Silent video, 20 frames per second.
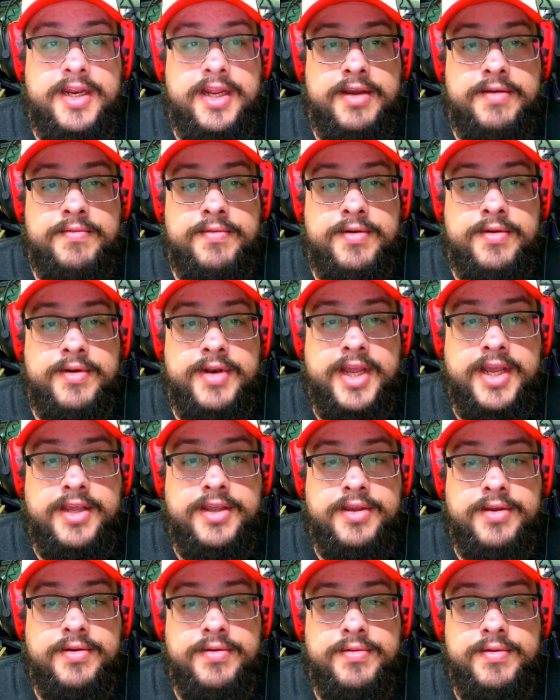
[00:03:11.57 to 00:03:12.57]
it will let
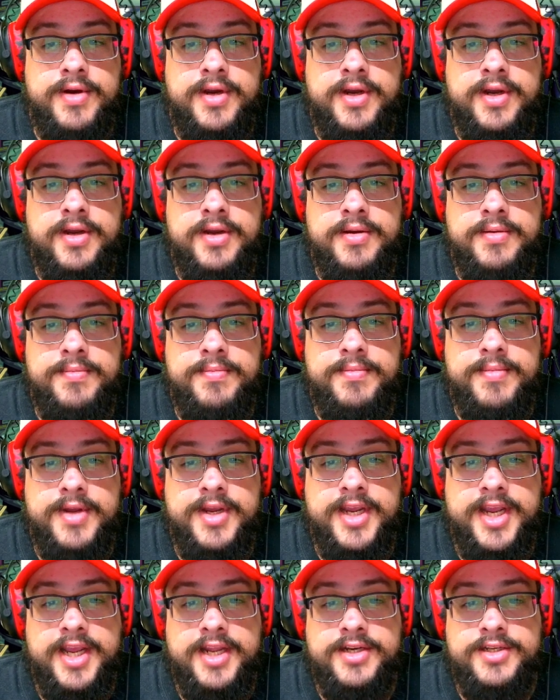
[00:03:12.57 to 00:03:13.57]
you,
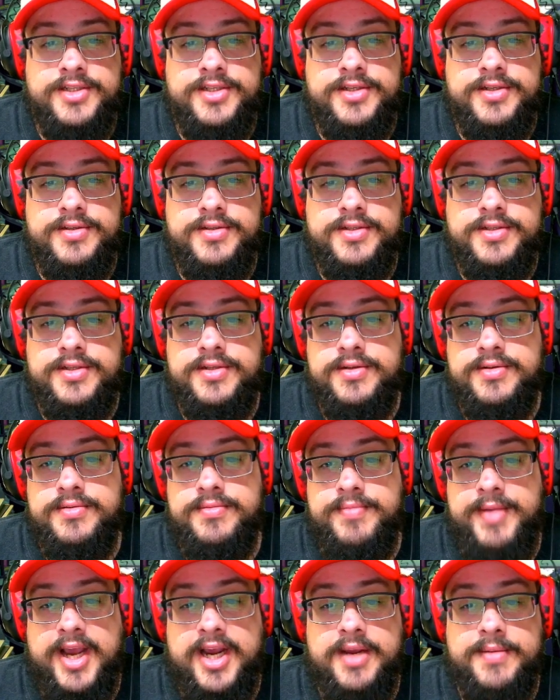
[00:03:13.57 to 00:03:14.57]
again, choose to
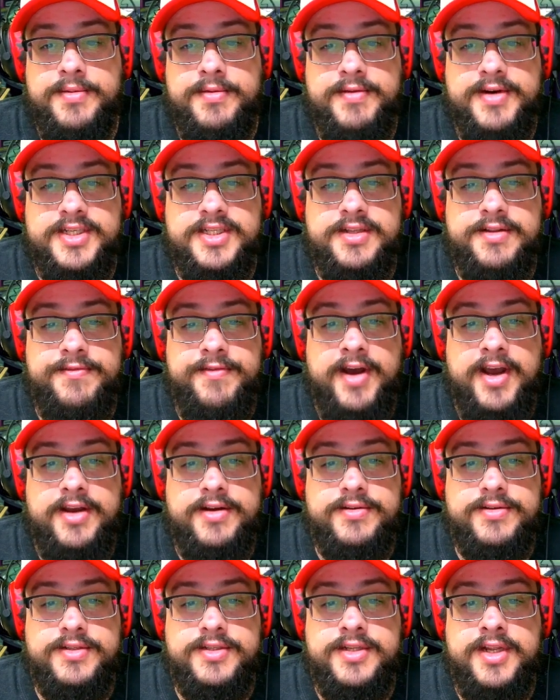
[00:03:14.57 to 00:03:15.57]
back up the rest of the
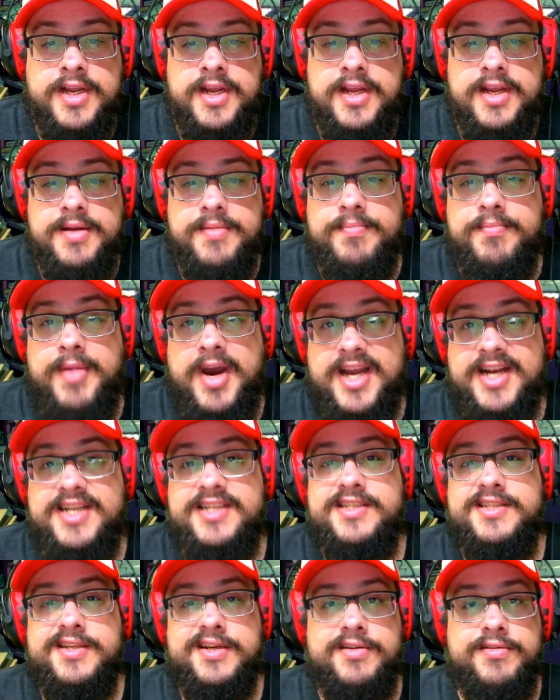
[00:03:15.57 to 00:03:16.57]
files,
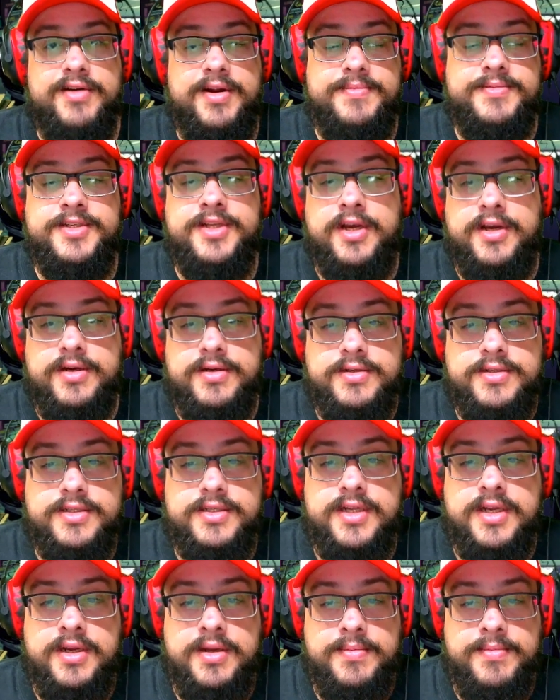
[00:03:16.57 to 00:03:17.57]
minus the corrupt songs.
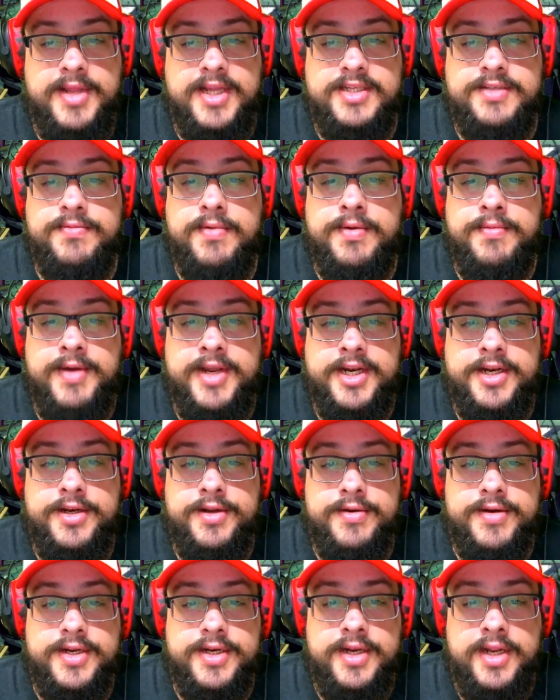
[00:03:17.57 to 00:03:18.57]
That's one way to do
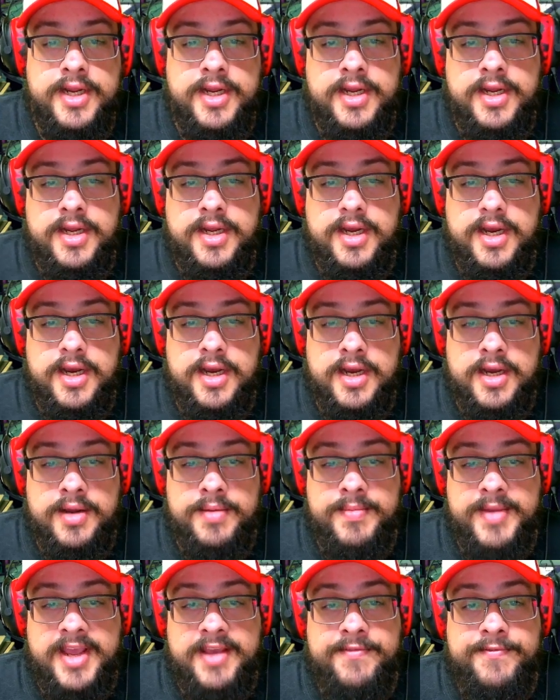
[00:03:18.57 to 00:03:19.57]
it.
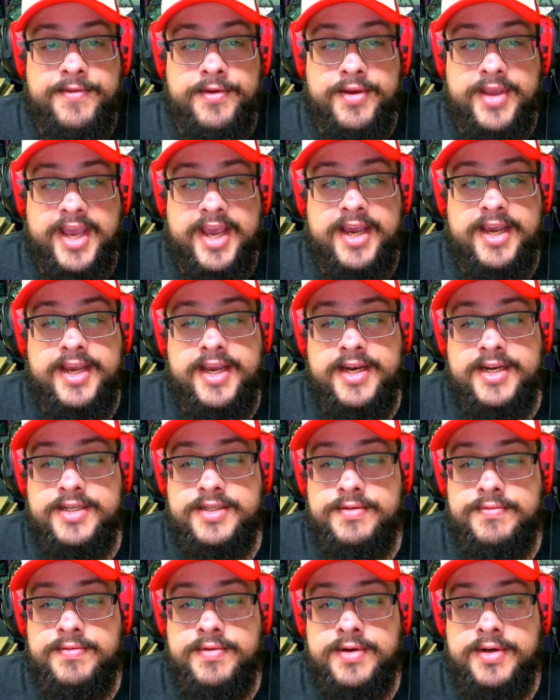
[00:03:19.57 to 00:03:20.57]
If you can't get it
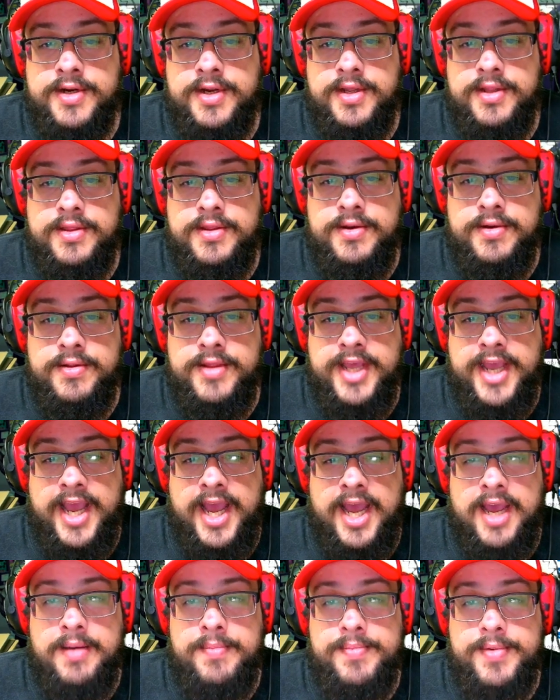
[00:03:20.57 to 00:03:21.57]
to work through the
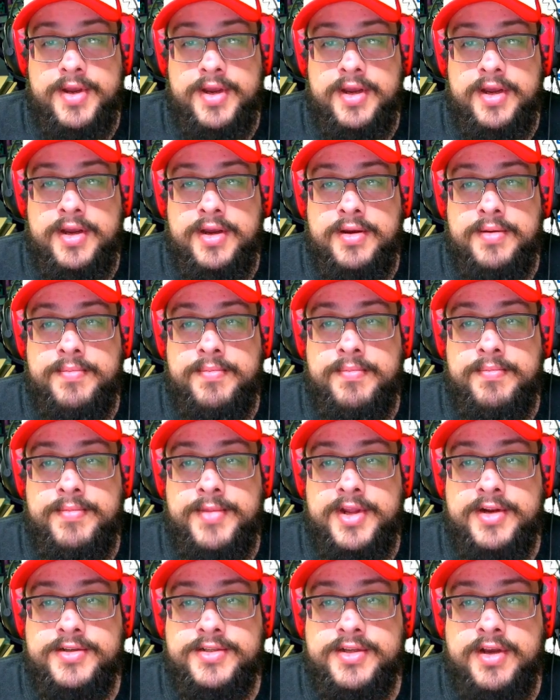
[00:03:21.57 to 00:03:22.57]
app,
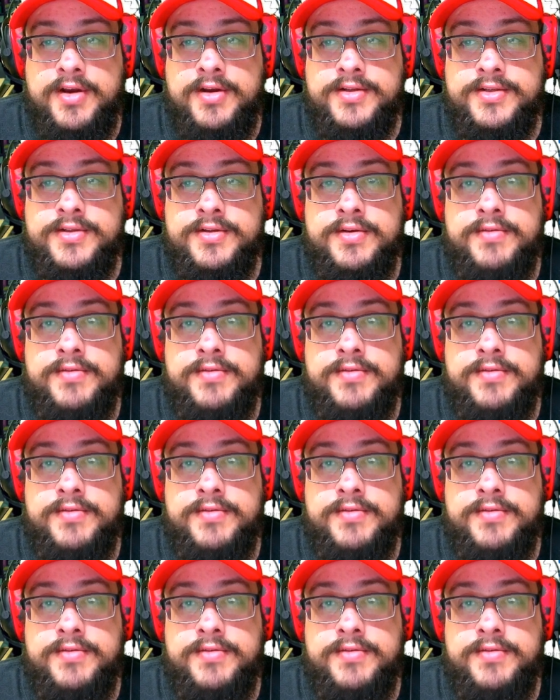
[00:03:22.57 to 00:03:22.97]
there's also a